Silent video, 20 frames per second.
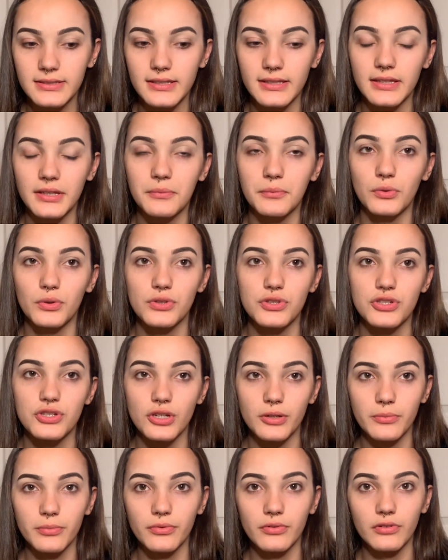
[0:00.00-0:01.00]
and then we'll
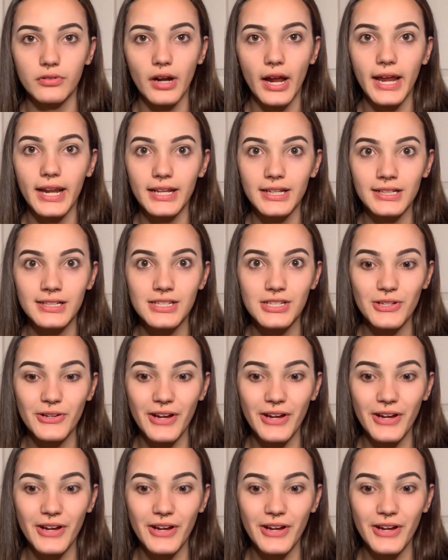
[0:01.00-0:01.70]
jump right into